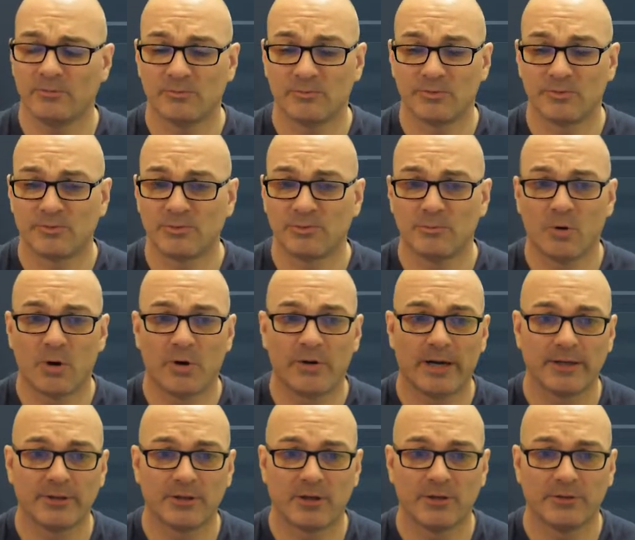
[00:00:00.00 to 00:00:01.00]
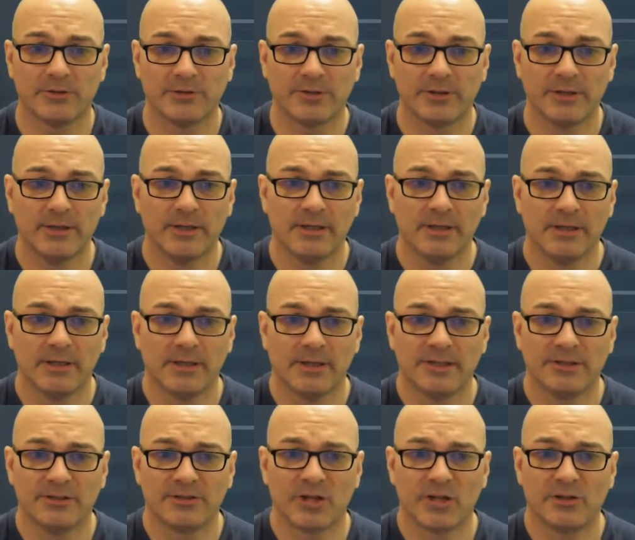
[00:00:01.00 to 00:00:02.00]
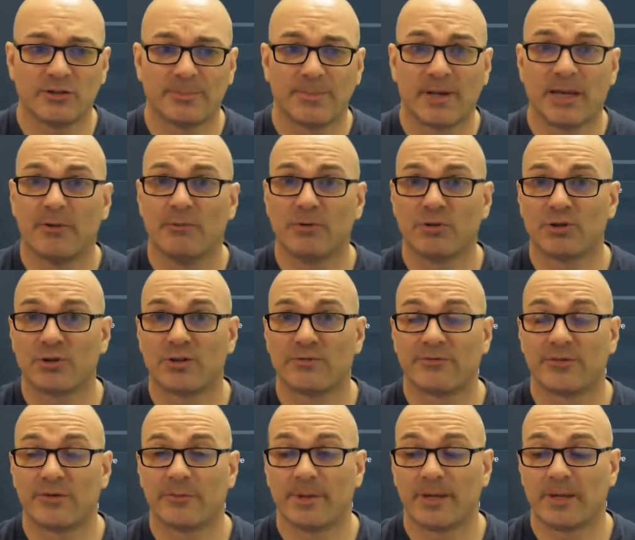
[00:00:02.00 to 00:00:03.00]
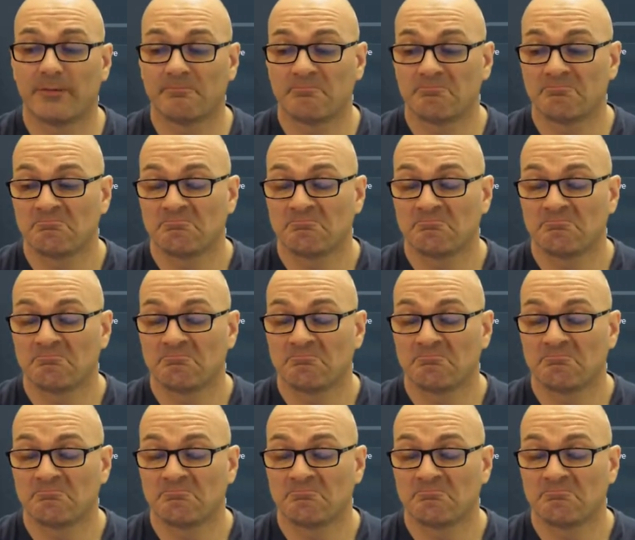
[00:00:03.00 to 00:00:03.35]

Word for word: some more add-ons and he's going to play in Russia for a bit.